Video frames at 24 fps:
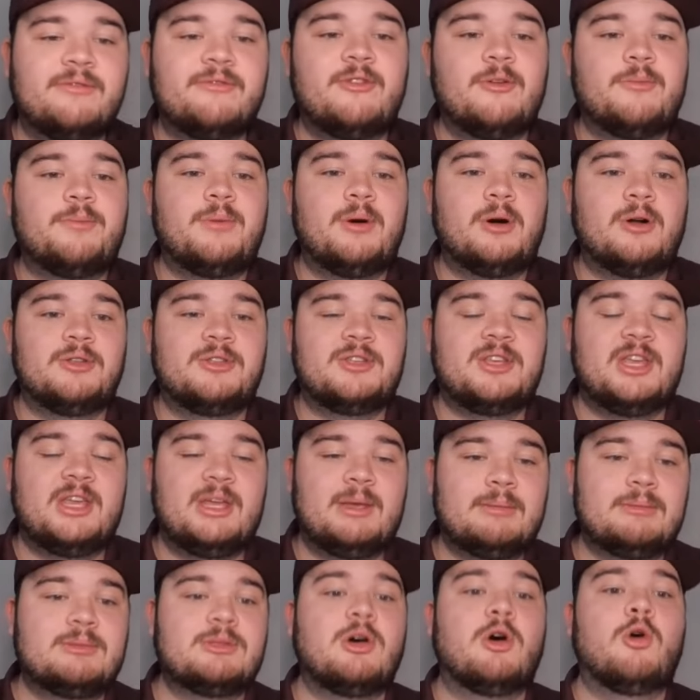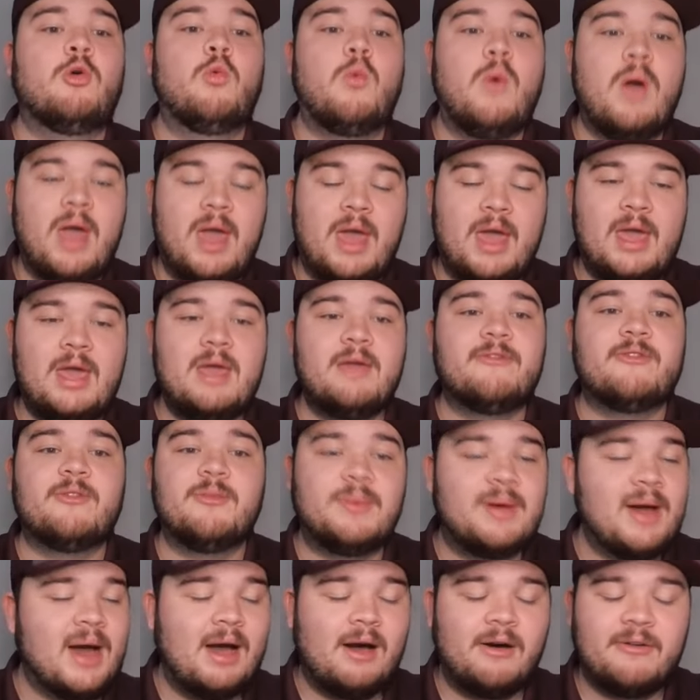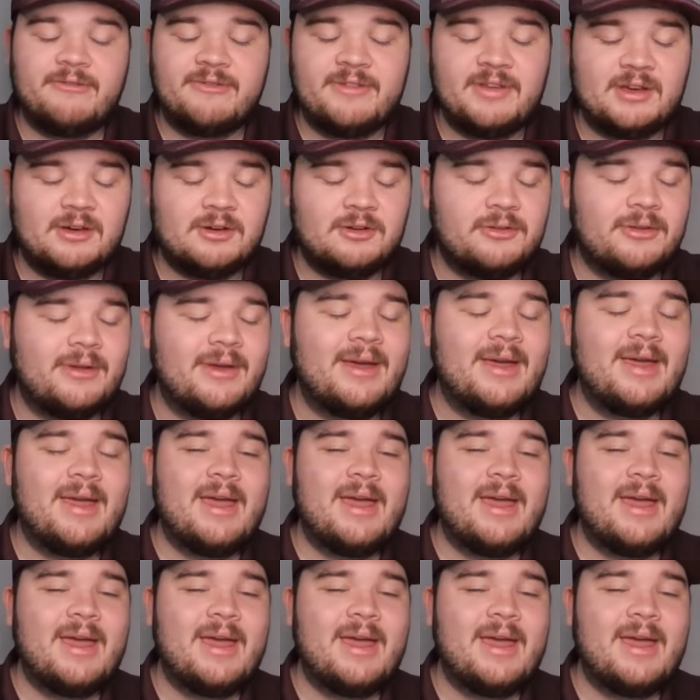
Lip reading: football teams away from Kyle Field.